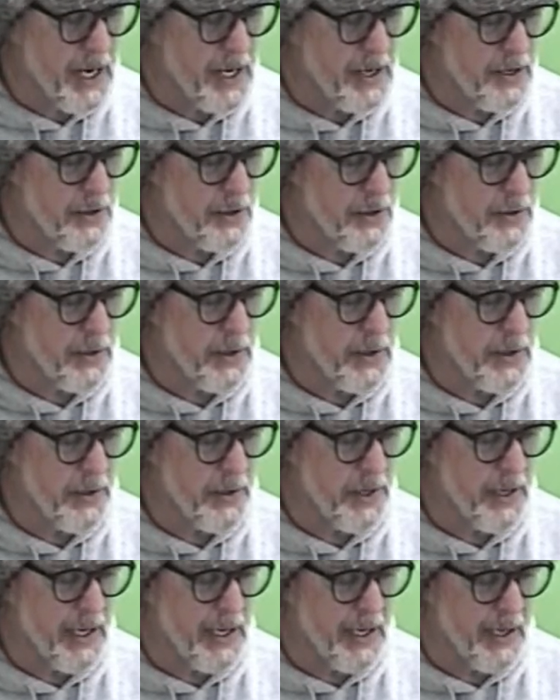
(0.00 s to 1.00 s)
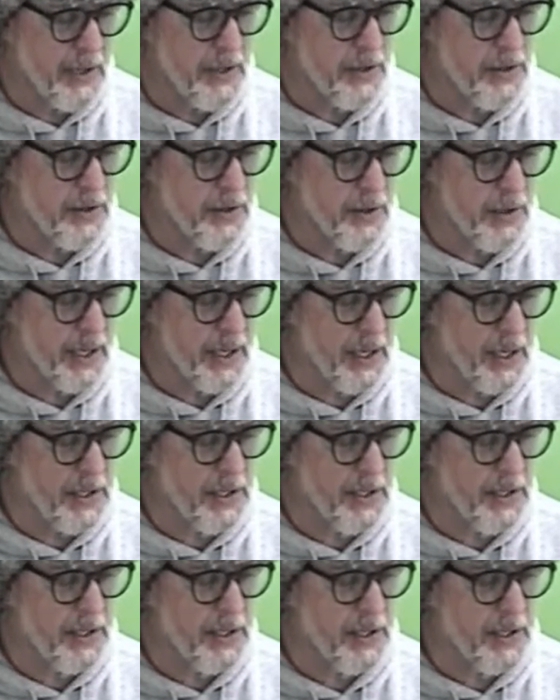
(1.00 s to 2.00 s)
talk on
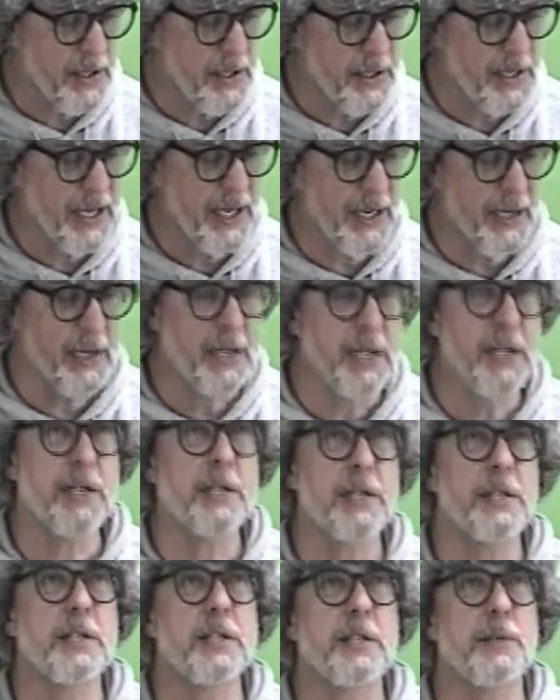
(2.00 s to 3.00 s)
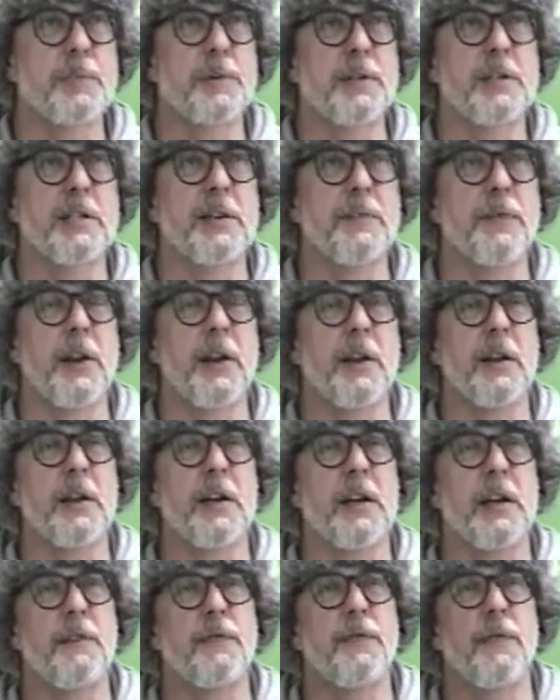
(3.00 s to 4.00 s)
electronics techniques,
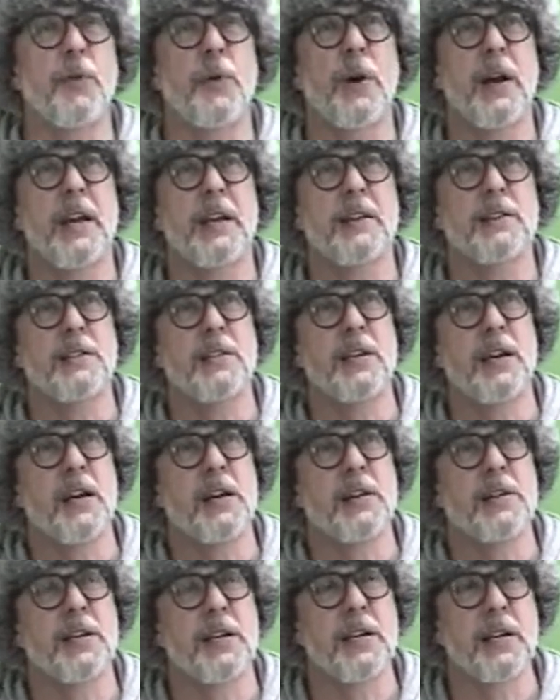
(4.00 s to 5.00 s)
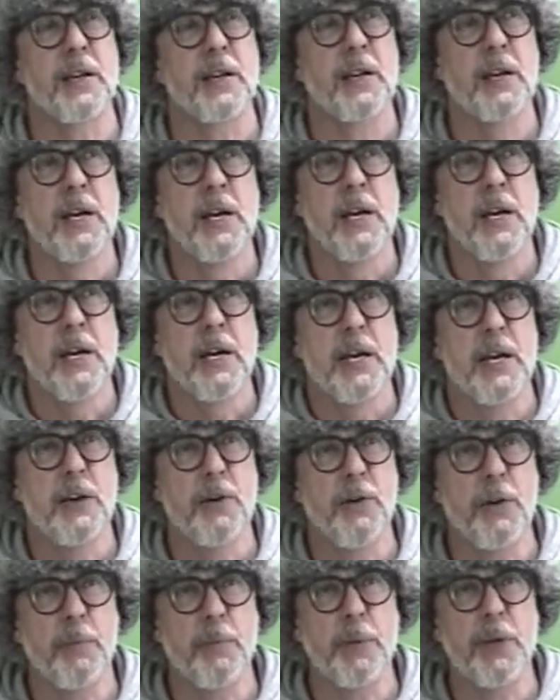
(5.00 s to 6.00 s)
specifically for Antarctic
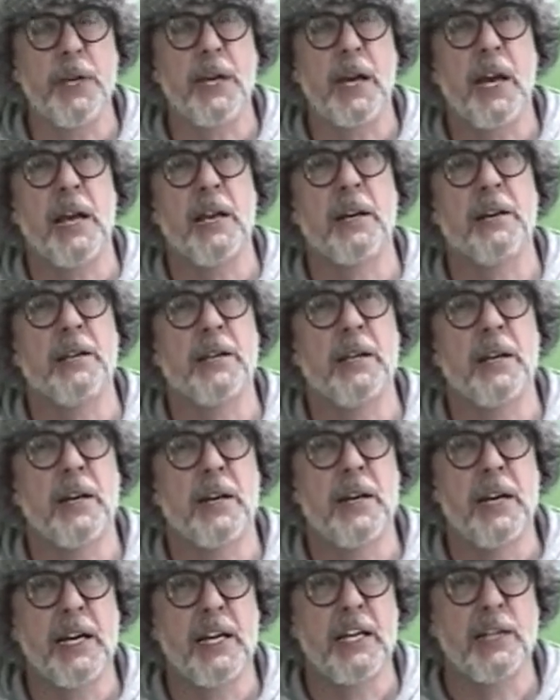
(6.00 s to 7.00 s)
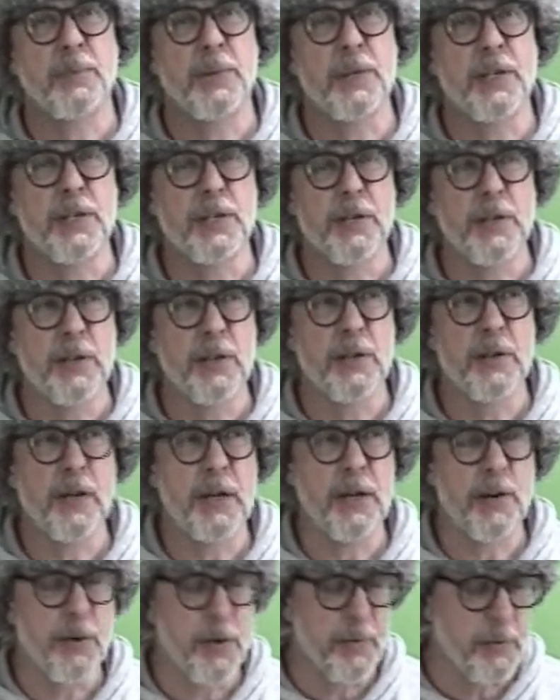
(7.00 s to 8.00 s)
equipment and uh, expedition
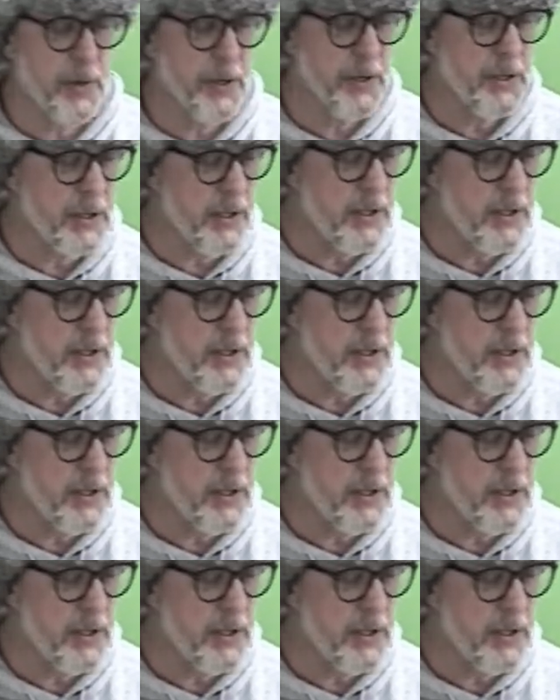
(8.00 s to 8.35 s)
equipment.